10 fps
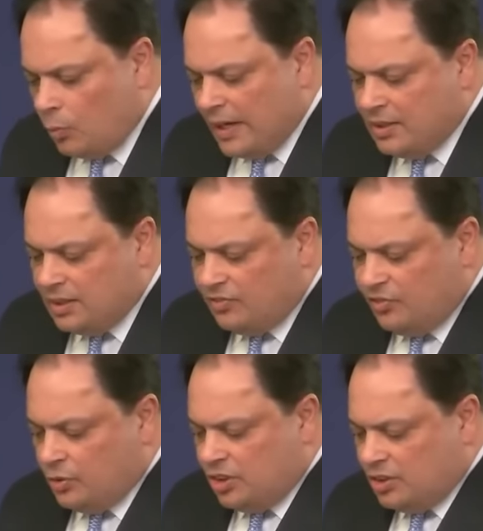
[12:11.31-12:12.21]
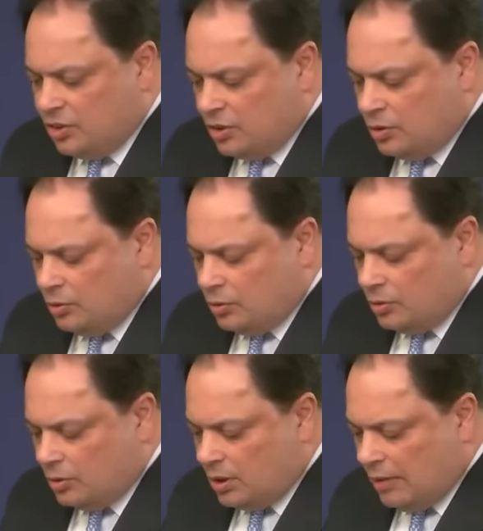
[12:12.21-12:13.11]
When did
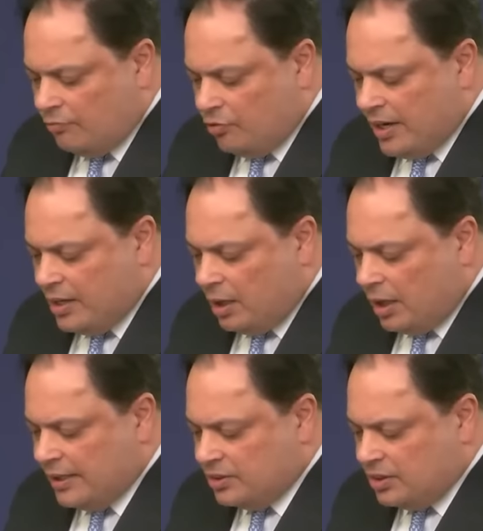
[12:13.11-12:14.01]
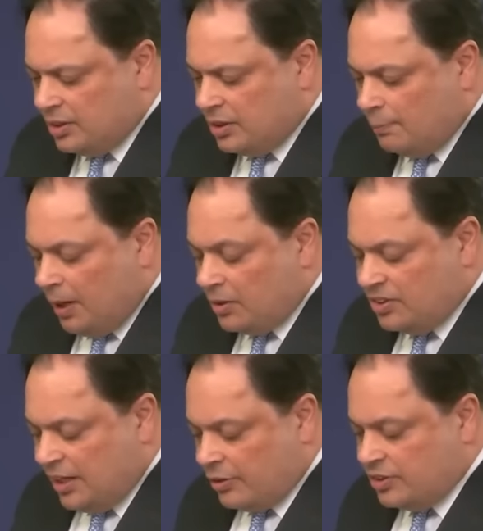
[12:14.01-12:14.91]
Fujitsu realise that the
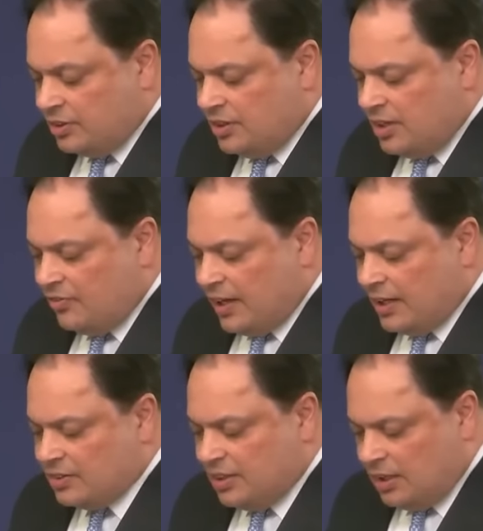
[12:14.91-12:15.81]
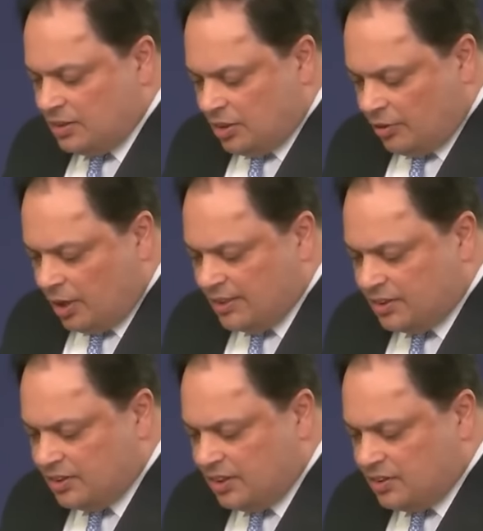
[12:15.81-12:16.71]
bugs, errors and defects in its
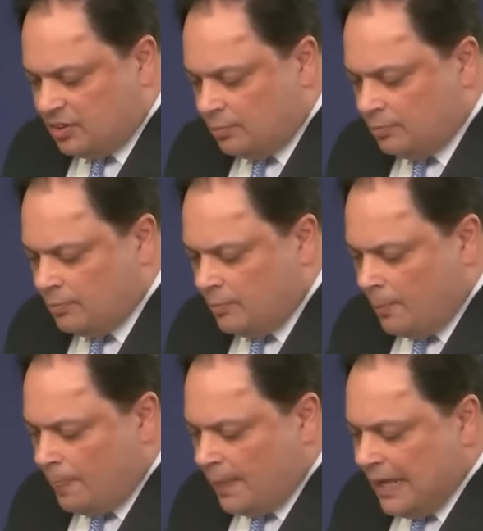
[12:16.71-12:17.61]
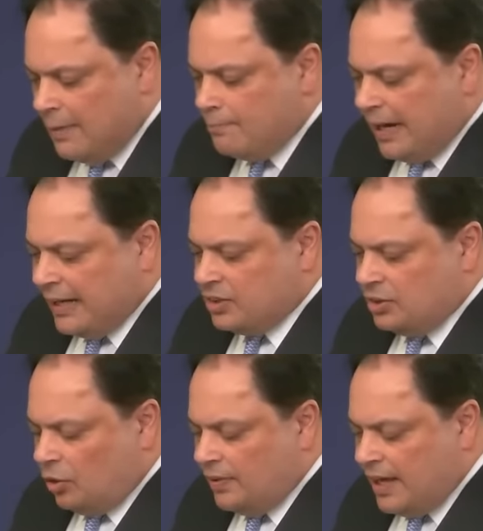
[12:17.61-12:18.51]
Horizon system
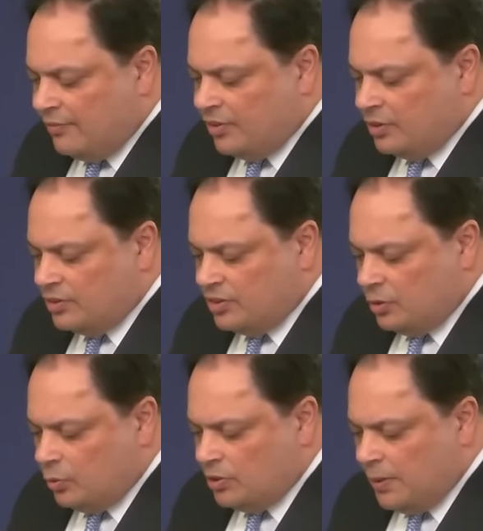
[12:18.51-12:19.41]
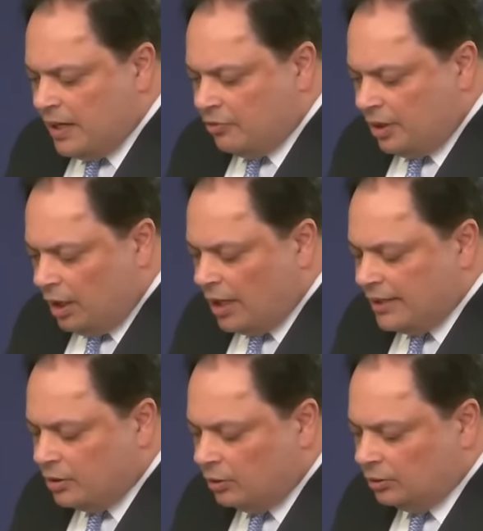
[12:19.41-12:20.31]
impacted on the evidence that was being
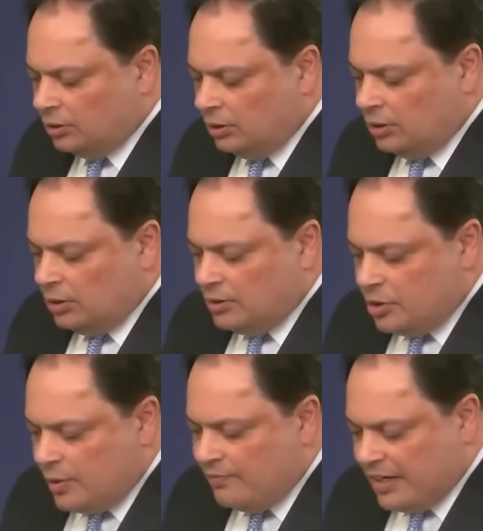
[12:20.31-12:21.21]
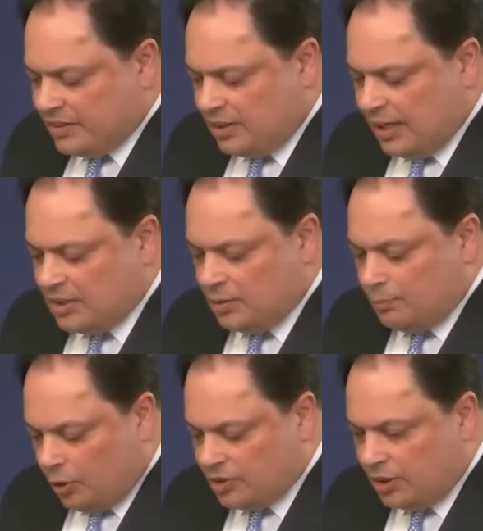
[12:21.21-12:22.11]
relied on to investigate
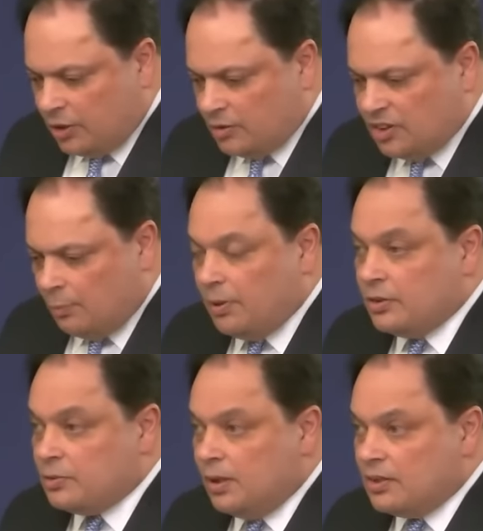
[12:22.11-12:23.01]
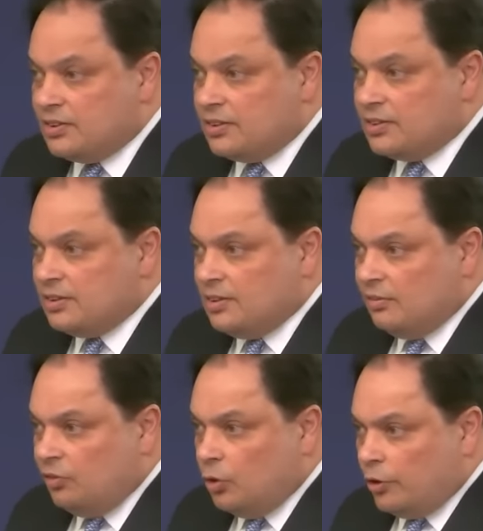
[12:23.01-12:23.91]
and prosecute sub-postmasters
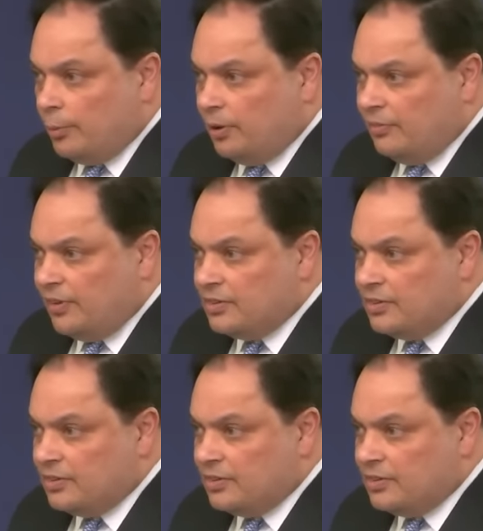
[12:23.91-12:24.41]
for criminal